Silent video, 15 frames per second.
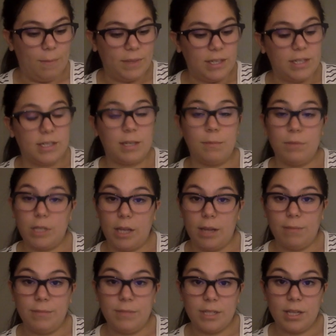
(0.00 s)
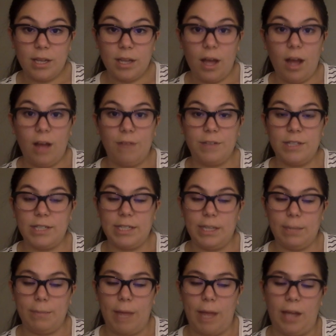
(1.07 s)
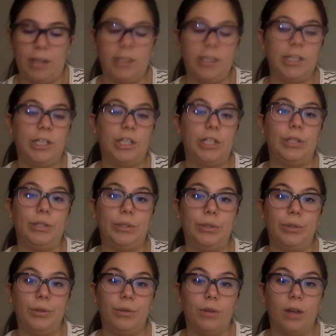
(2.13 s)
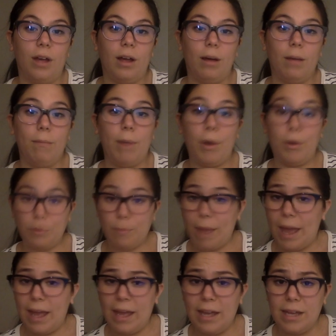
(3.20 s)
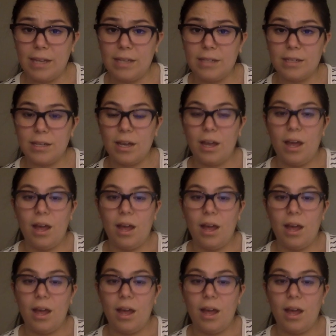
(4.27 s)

The symptoms of CML include bone pain,